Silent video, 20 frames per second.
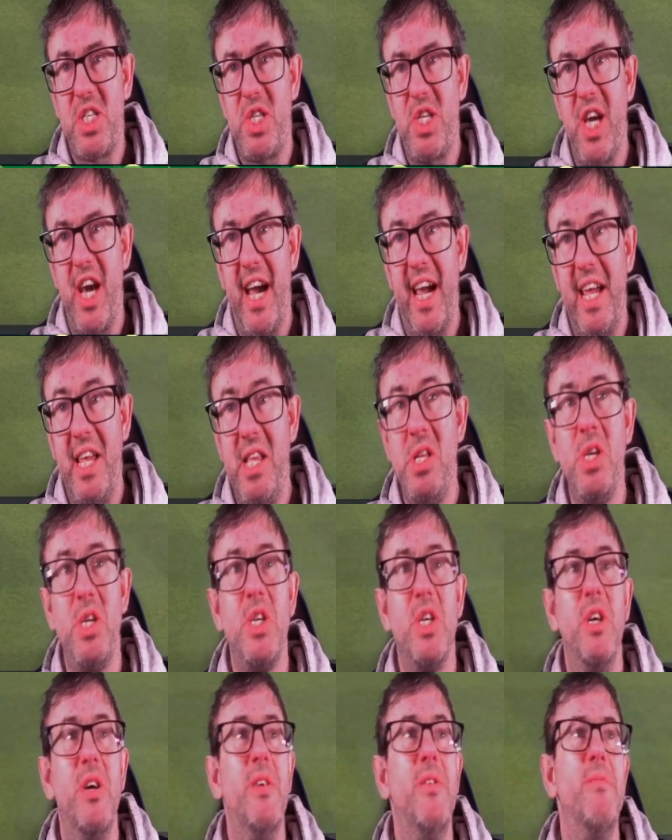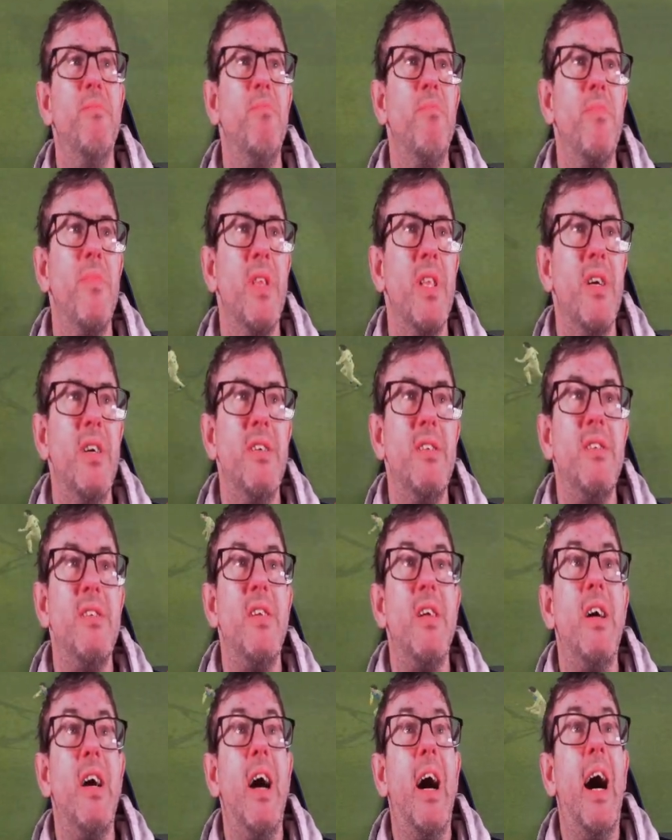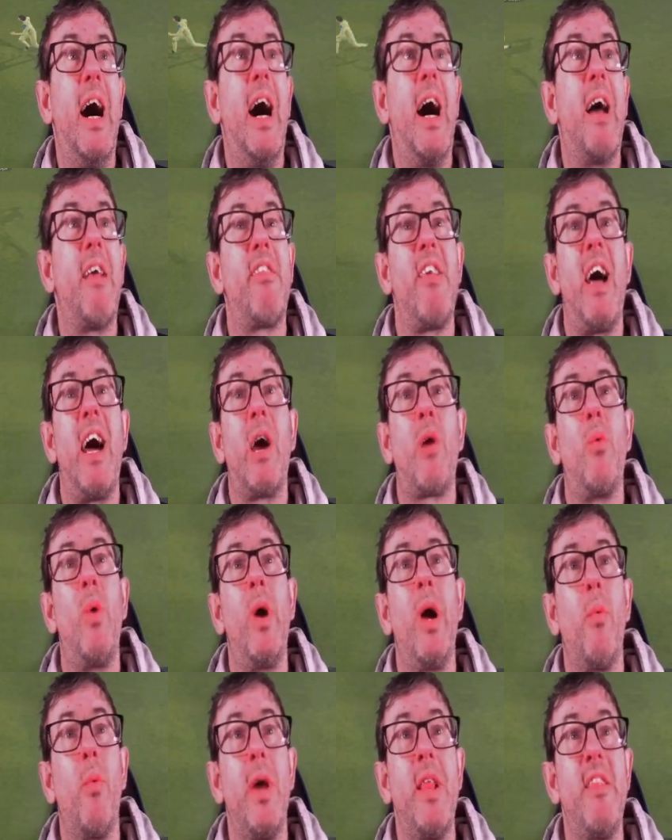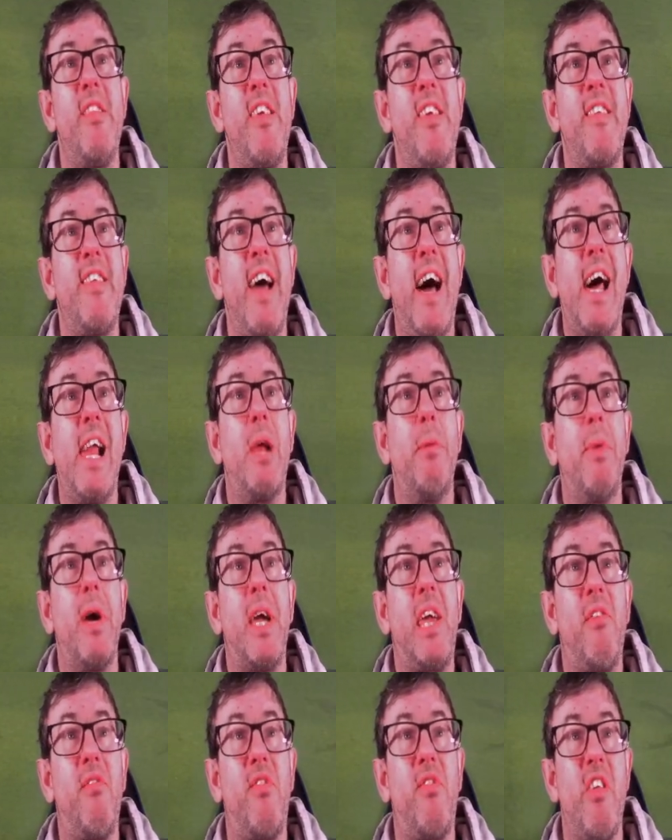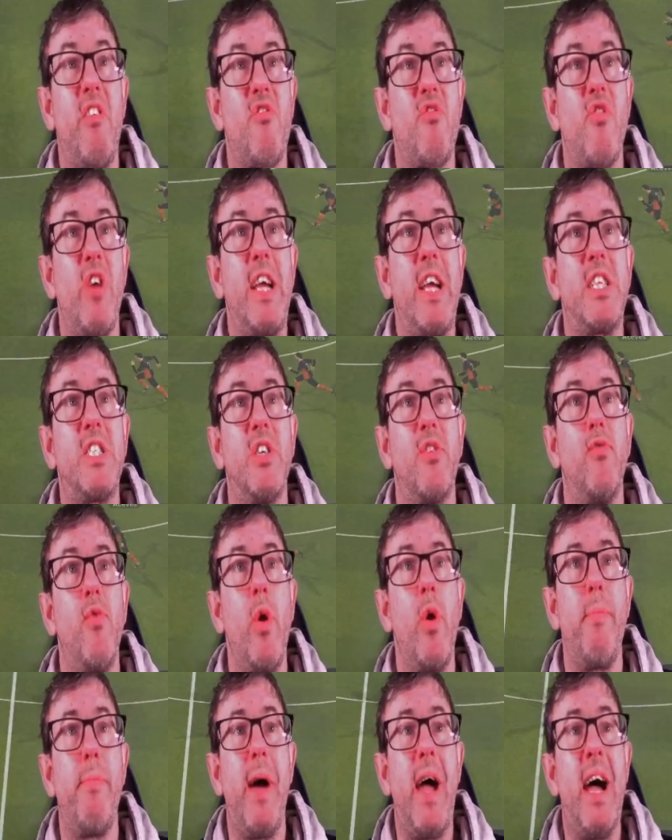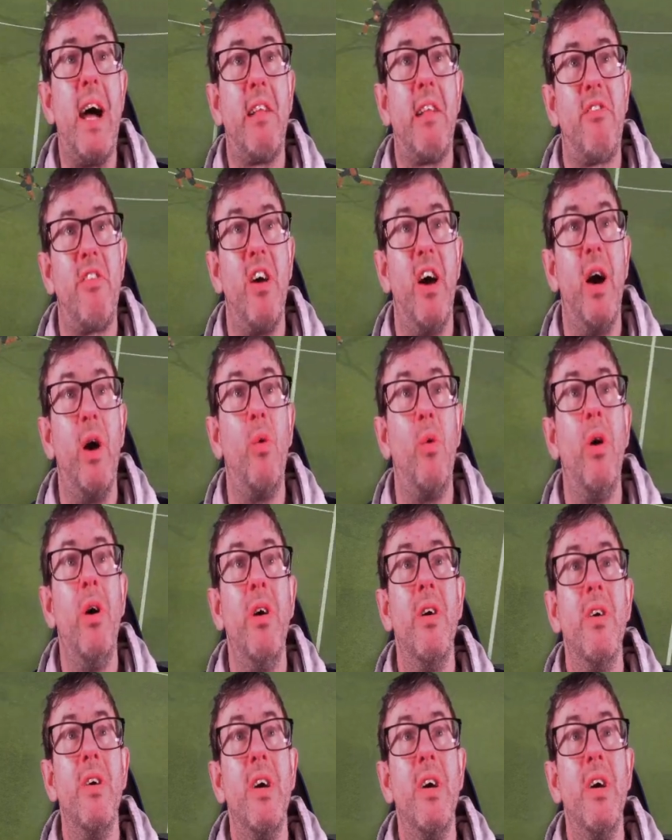change, as Aguirre wins his header but gives it straight to Roberto.